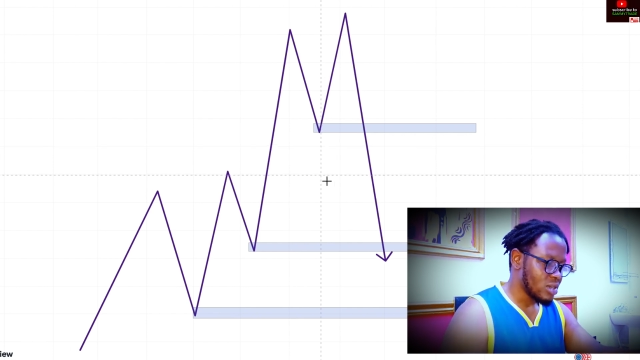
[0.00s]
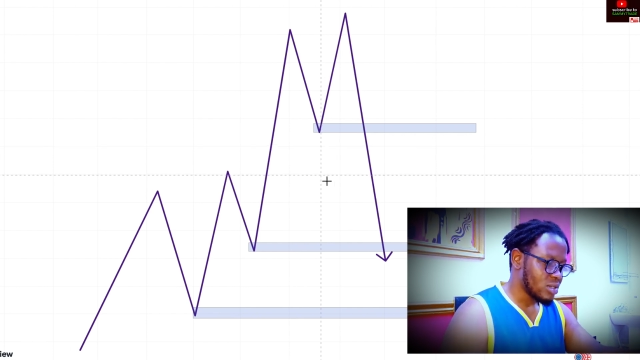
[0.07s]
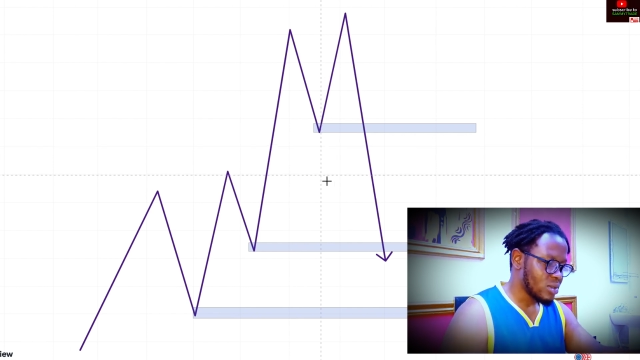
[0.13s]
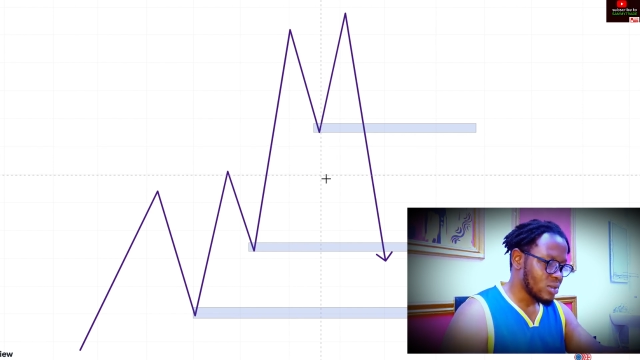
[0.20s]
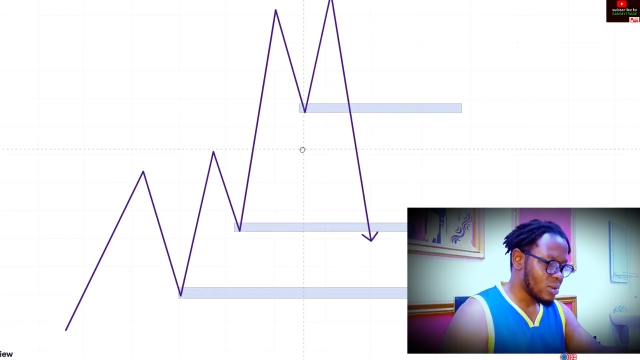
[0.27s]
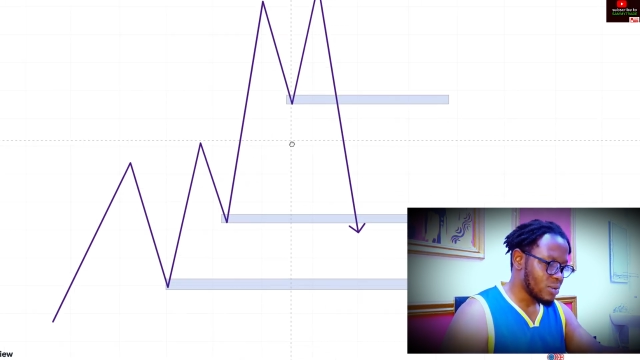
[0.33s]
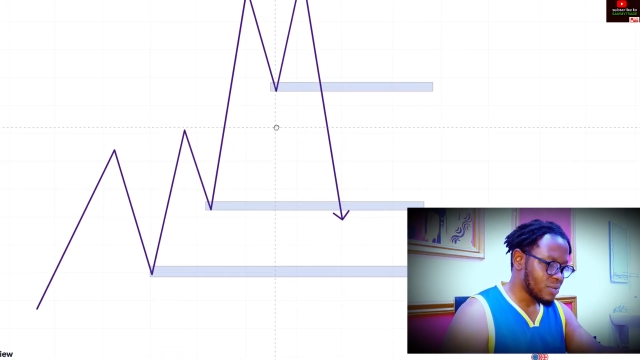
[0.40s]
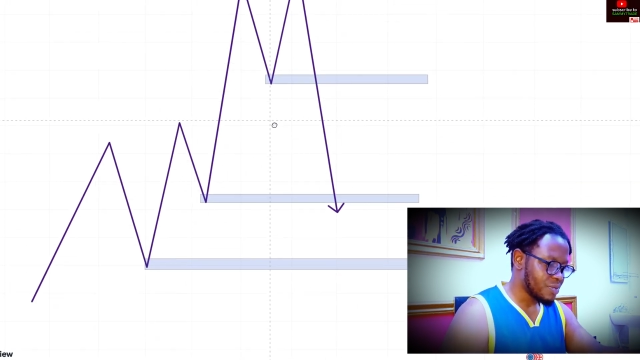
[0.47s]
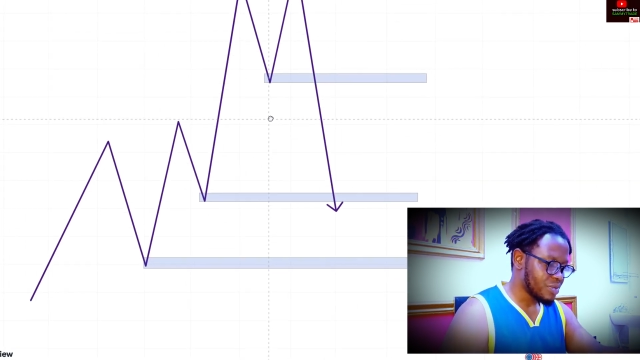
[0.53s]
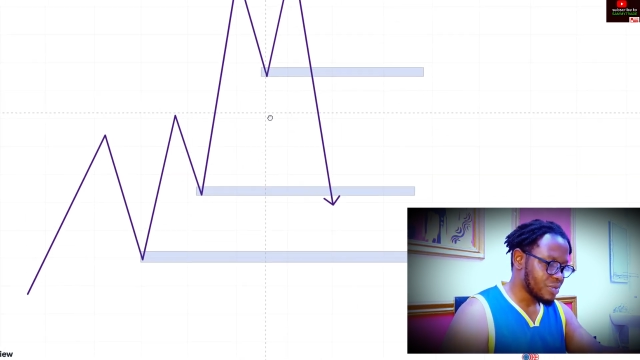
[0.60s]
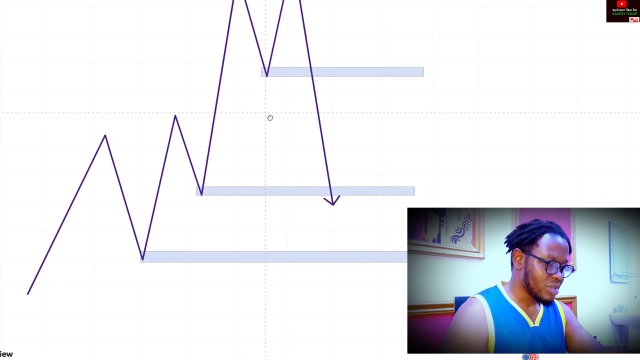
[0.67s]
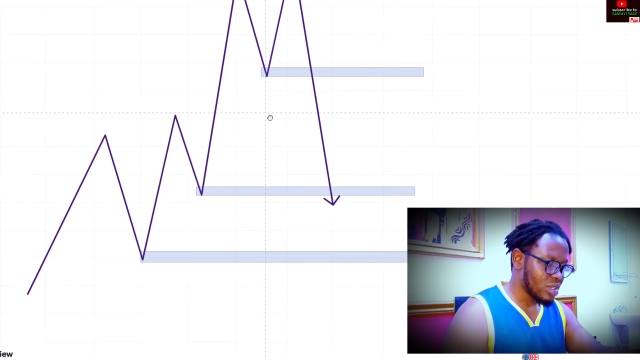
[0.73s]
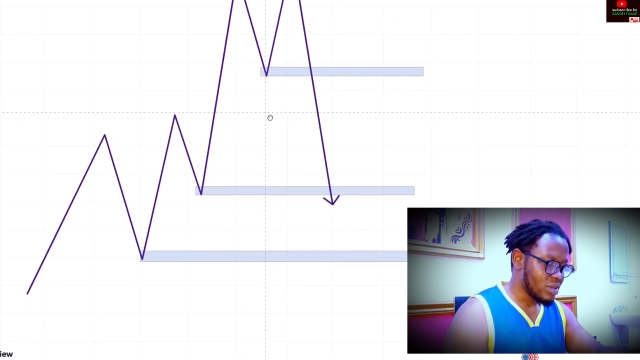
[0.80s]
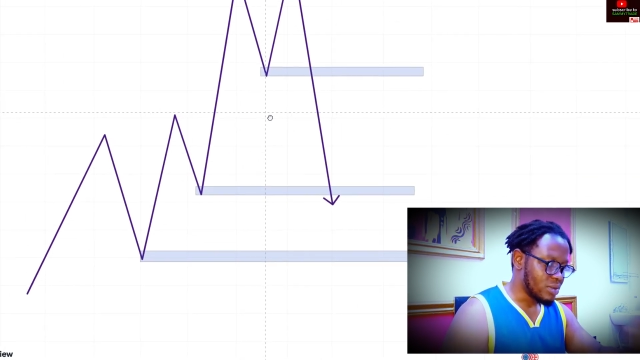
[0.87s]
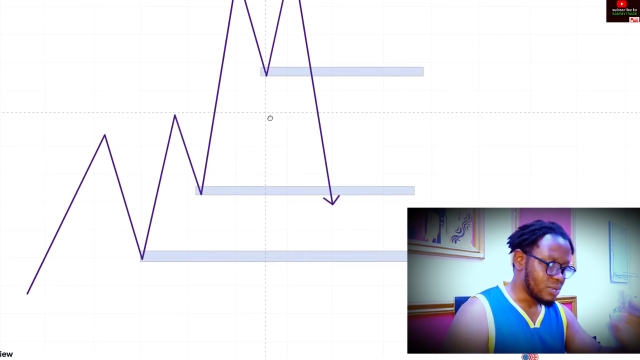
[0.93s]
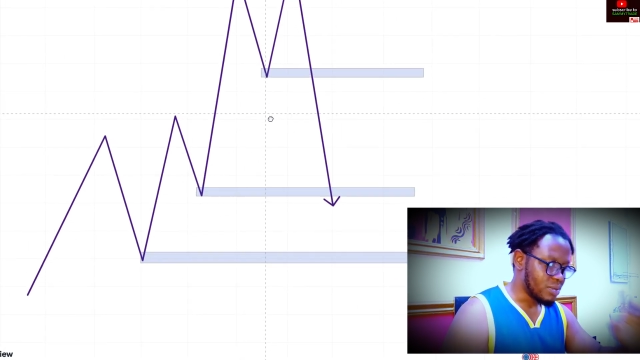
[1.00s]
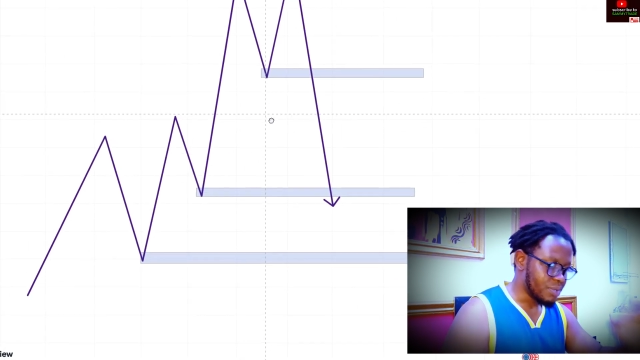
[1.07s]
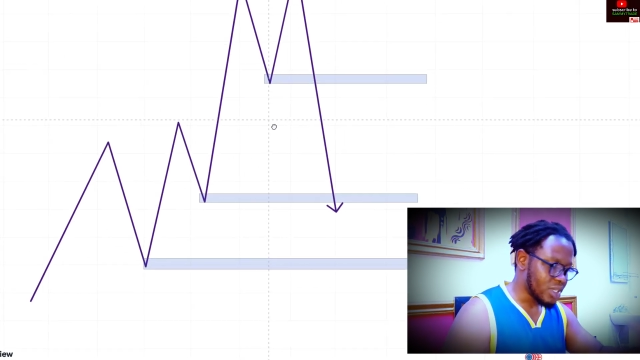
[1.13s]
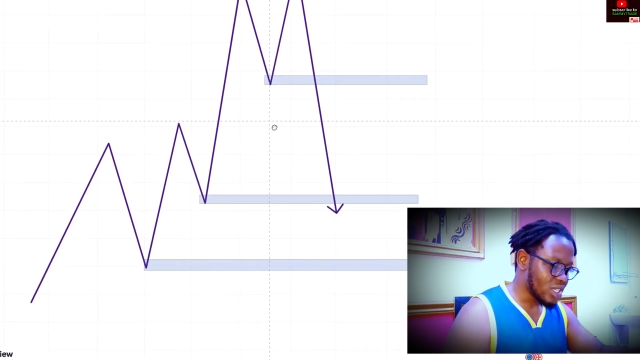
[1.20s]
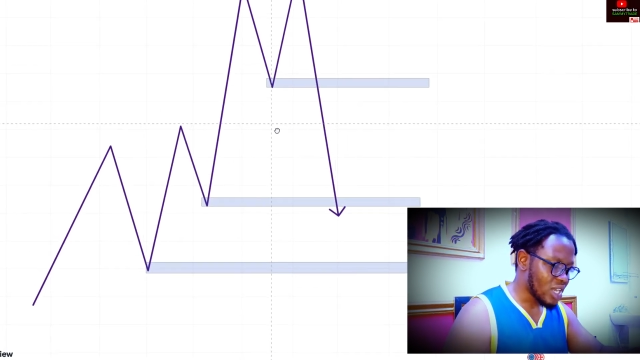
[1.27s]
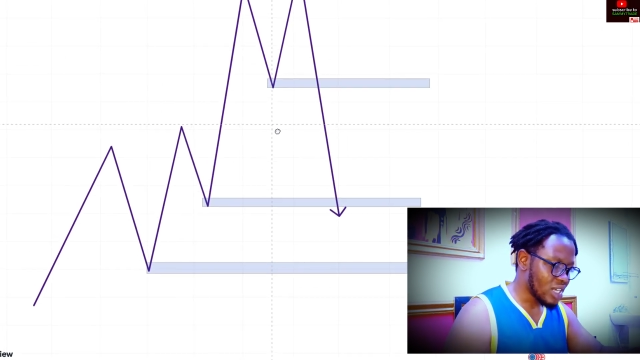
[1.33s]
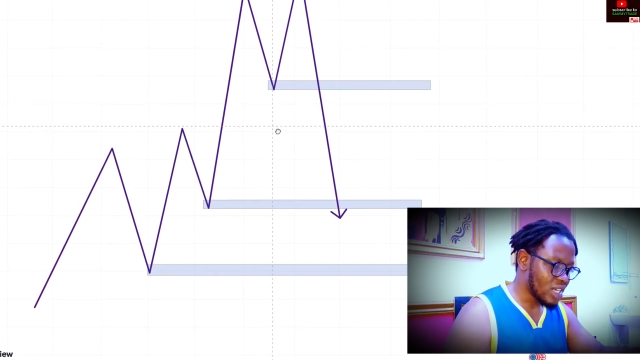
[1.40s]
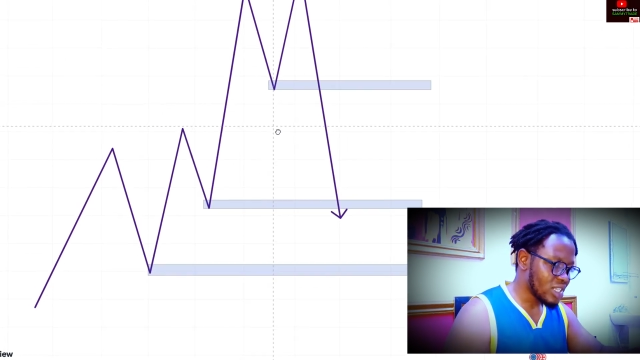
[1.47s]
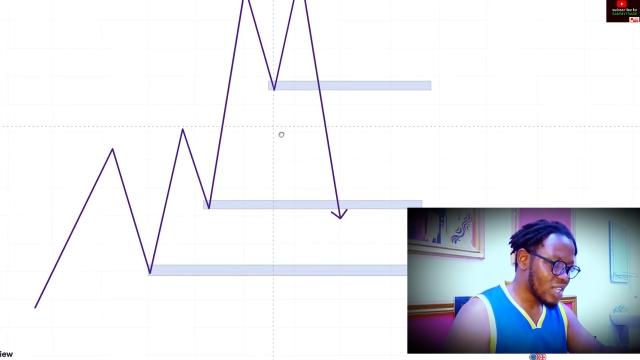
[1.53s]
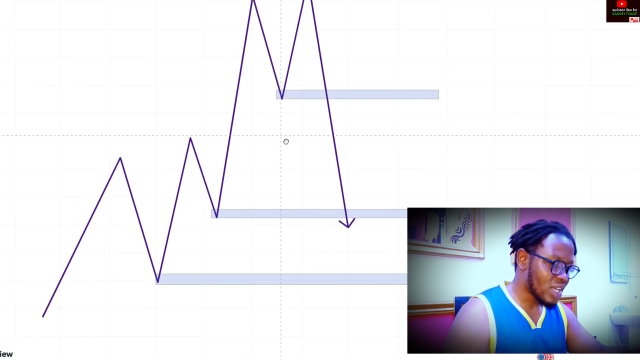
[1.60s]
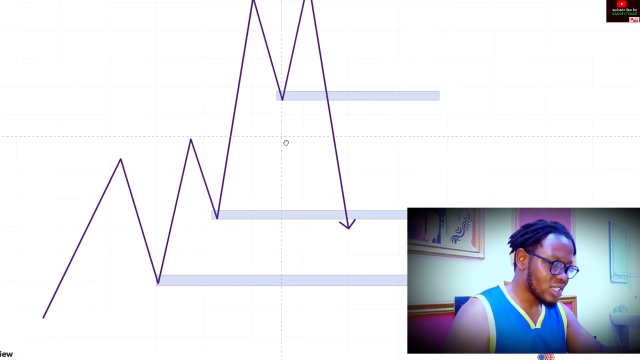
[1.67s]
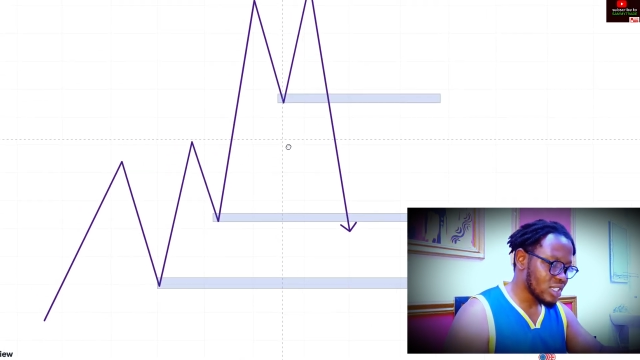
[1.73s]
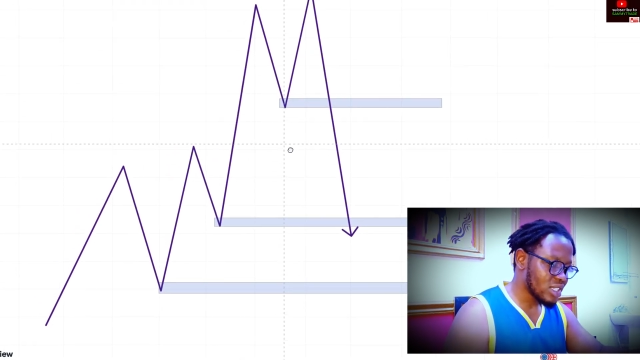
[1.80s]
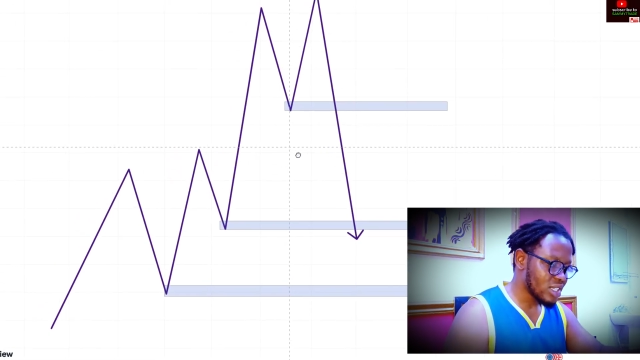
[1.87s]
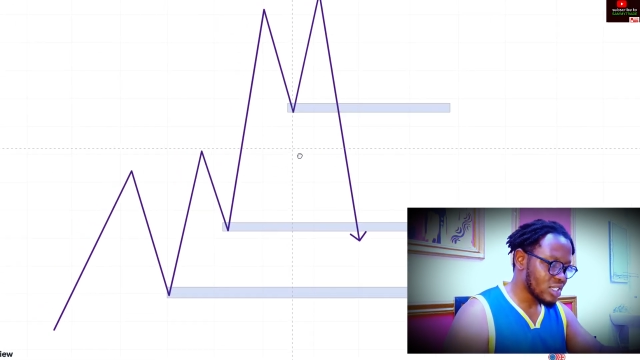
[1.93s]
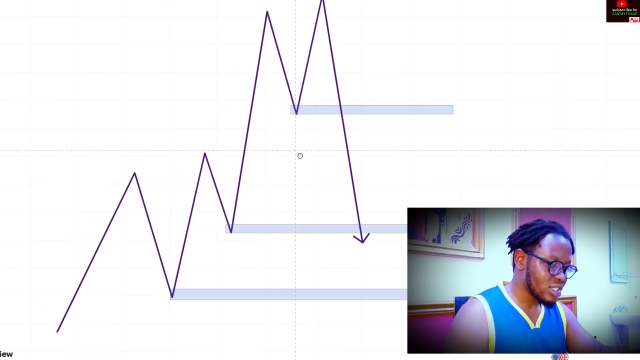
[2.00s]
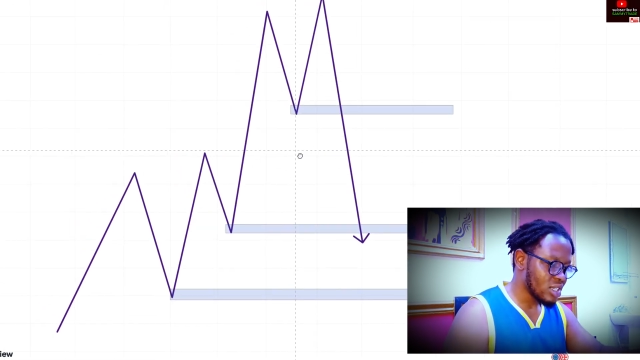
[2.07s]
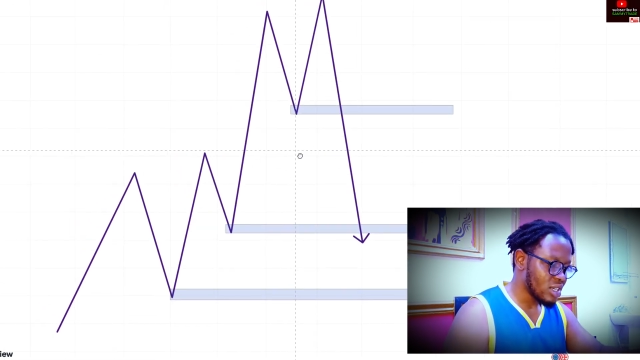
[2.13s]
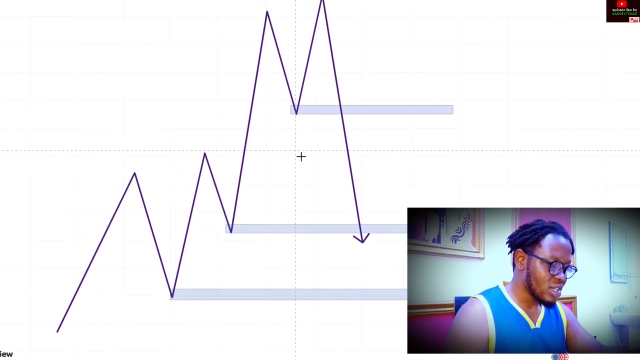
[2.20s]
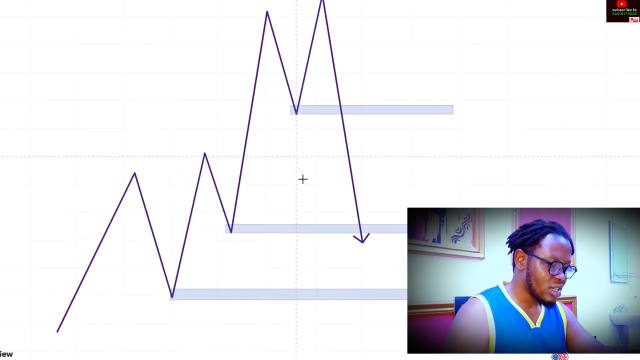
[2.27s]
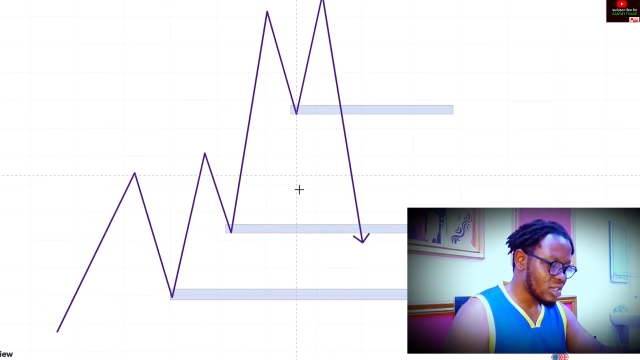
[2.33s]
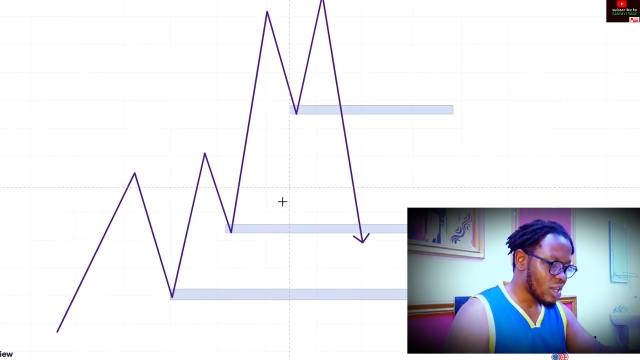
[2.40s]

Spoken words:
So basically that's it.